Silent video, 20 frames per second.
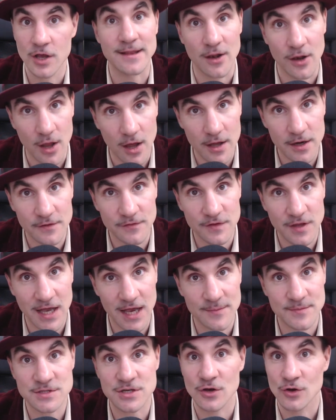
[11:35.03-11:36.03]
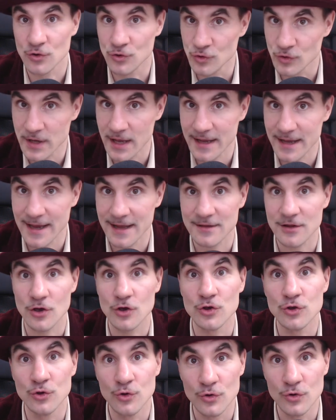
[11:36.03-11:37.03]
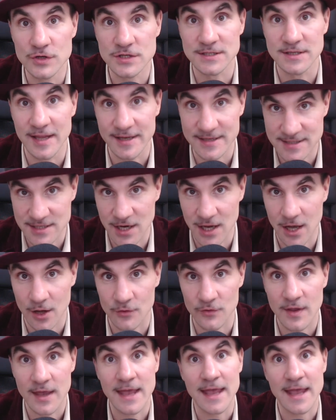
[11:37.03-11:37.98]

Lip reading: A lot of times you can get a huge discount